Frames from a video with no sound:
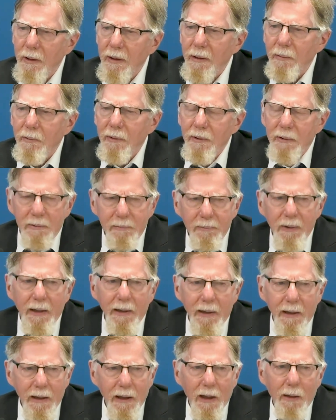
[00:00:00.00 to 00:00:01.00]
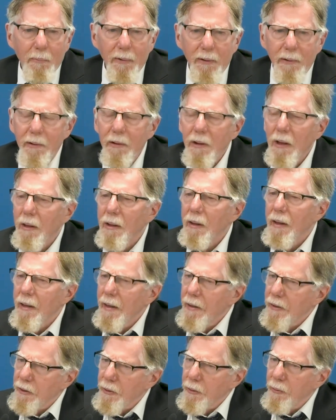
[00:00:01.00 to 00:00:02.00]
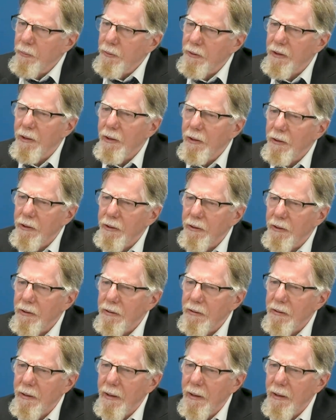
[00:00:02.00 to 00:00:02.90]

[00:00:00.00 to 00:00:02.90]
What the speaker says: It was taking up issues such as